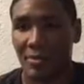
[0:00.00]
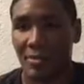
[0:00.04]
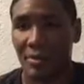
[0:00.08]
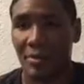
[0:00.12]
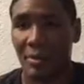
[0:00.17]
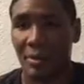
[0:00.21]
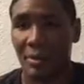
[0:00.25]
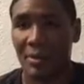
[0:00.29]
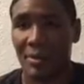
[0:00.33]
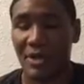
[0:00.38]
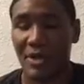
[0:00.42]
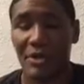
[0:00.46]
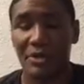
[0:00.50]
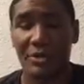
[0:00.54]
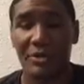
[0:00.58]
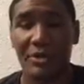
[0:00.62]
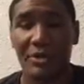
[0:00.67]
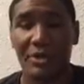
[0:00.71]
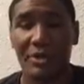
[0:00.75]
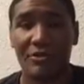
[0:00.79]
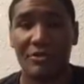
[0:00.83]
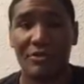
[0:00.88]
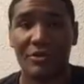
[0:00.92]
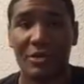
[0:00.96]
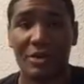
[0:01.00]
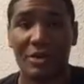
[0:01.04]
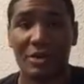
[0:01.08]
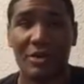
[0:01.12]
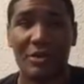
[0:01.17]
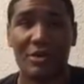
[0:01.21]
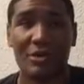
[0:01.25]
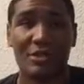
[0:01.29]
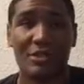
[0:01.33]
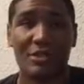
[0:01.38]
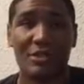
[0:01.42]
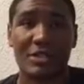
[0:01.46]
people been doing it for the
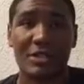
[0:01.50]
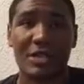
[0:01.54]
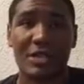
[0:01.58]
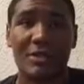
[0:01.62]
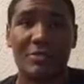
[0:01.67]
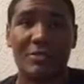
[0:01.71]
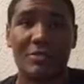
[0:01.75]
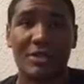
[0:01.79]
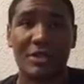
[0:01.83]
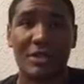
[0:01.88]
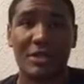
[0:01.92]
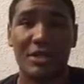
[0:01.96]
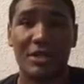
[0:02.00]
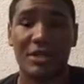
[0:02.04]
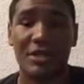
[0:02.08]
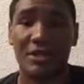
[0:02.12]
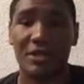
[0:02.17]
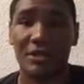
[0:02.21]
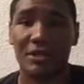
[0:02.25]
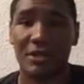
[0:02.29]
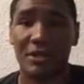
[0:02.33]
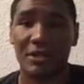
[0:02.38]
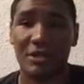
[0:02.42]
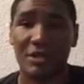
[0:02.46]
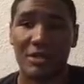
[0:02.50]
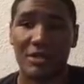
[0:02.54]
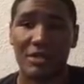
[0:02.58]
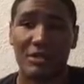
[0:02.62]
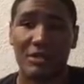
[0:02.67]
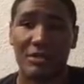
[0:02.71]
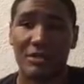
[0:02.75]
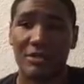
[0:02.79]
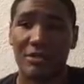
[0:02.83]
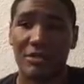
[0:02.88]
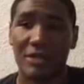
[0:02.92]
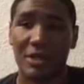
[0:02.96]
longest and they've been getting caught
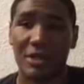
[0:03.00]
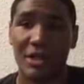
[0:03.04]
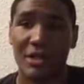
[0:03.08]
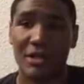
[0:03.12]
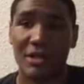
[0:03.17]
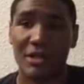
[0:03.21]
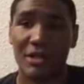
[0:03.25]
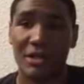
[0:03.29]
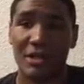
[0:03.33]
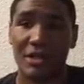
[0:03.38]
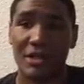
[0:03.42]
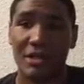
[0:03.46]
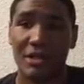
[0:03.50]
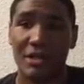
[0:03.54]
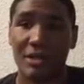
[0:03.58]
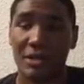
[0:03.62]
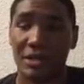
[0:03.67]
and doing their thing.